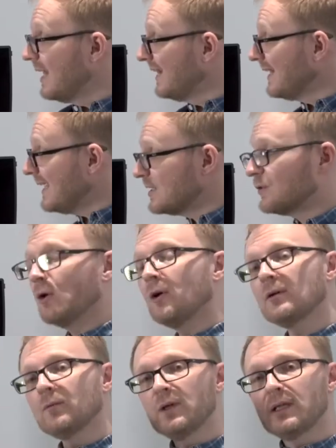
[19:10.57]
Later
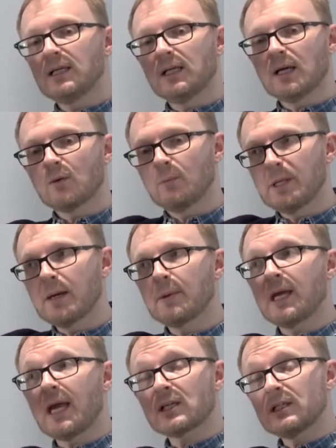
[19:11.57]
on, with any luck, we'll be able
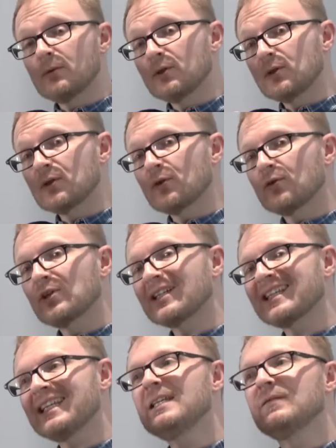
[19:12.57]
to actually reduce
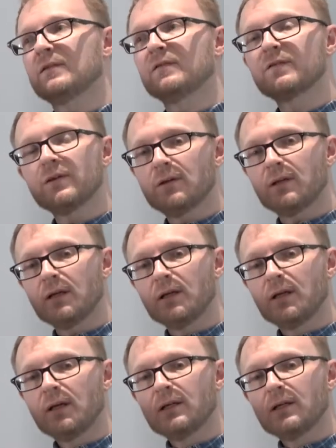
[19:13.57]
contrast even further